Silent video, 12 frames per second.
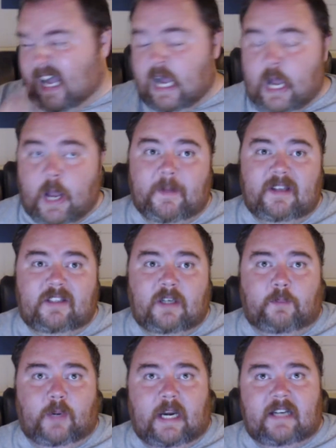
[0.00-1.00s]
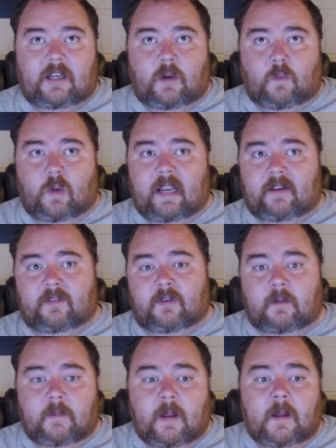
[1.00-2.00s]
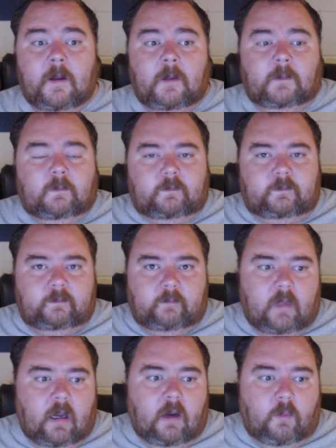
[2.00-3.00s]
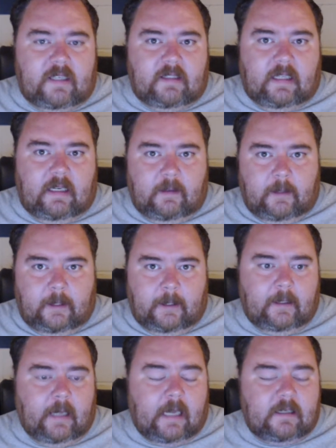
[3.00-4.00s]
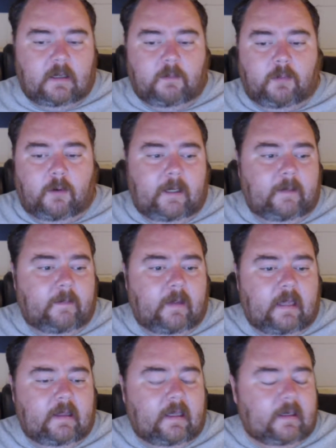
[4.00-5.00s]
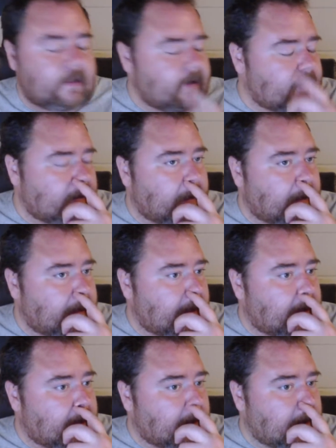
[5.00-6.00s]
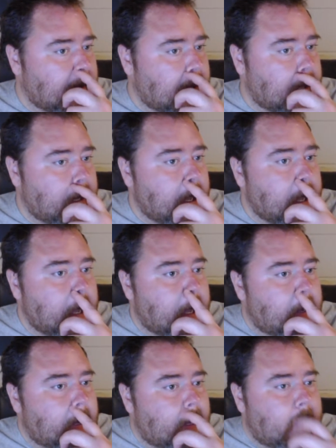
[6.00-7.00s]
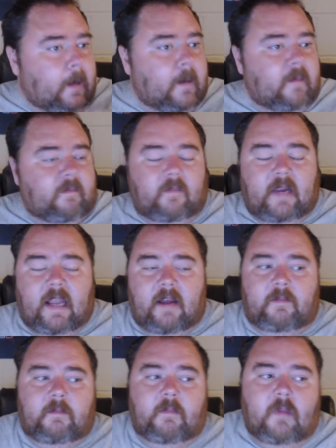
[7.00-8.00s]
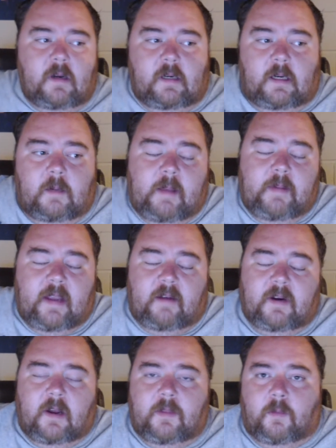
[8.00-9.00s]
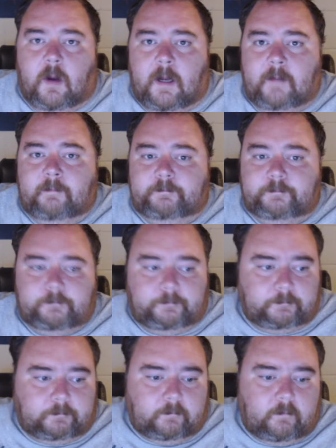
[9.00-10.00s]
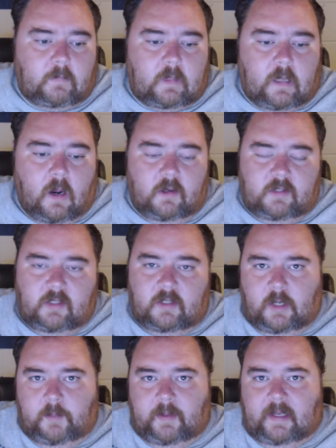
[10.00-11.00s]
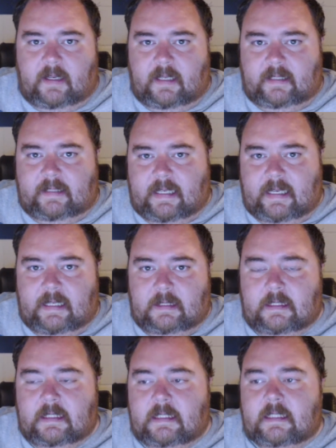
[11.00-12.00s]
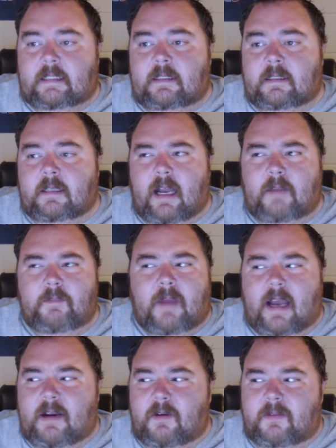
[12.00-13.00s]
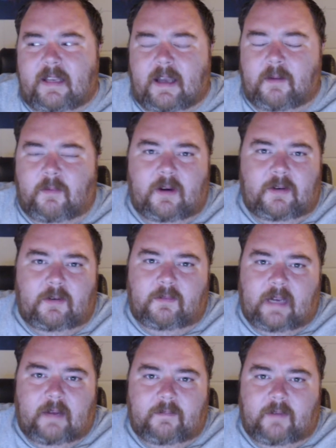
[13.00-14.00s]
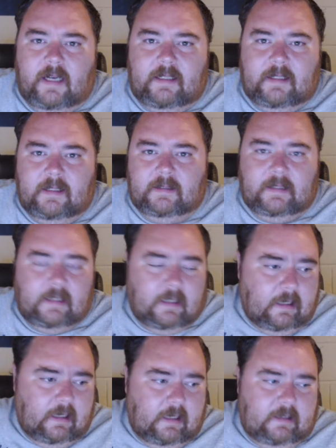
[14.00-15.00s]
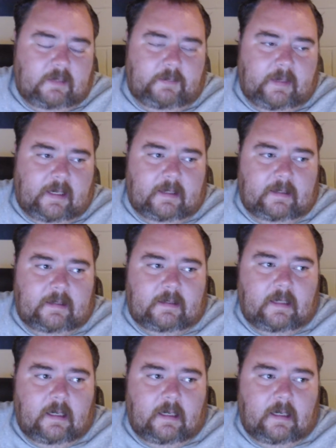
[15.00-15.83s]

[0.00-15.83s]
I'm going to start branching away from whiskey at some point, and then just start, and I'll, maybe every other one, or start jumping into, like, tequila. I don't think I want to do vodka, just because